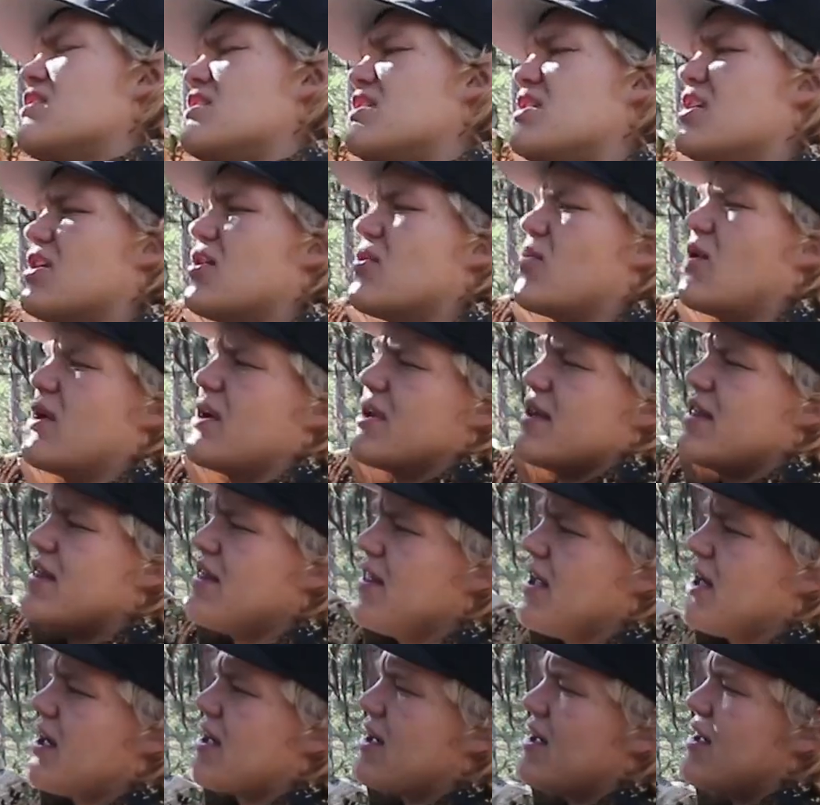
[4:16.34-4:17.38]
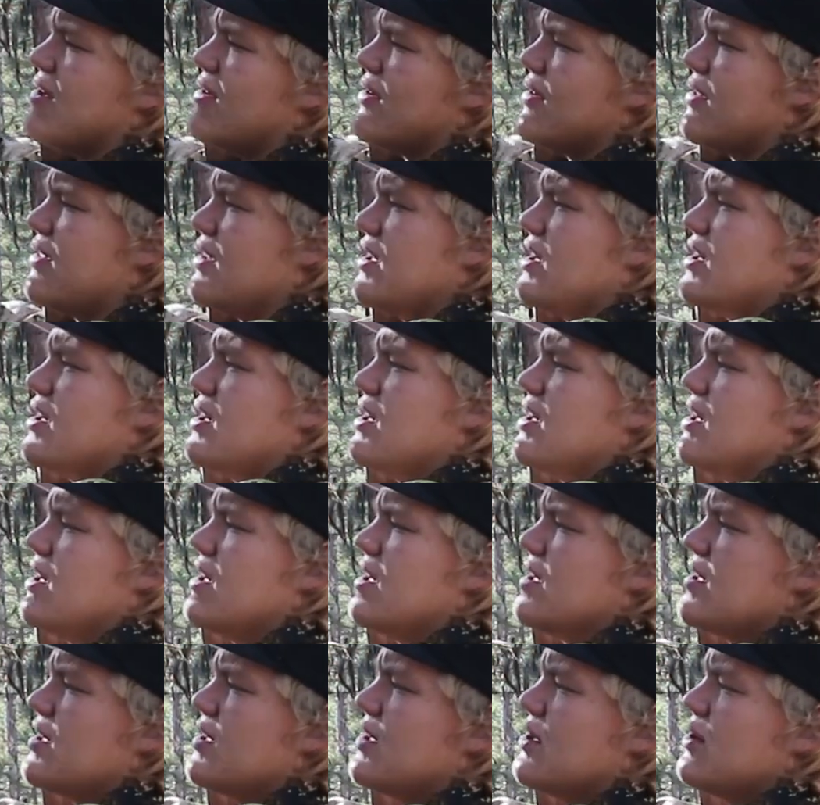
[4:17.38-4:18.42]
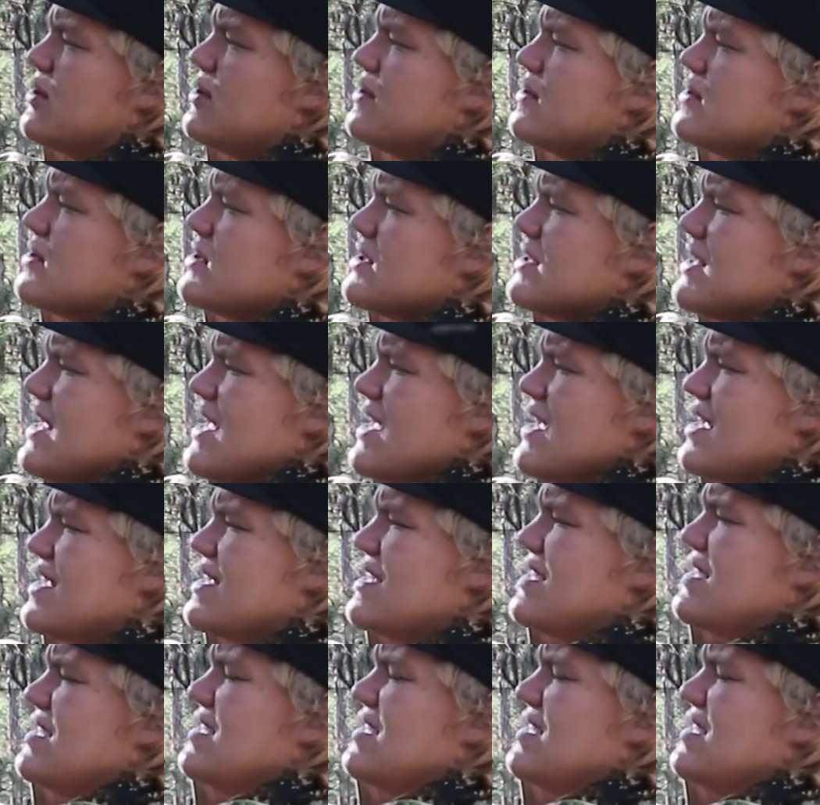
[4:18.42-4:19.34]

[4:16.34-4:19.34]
you're going to want a thicker or thinner stick.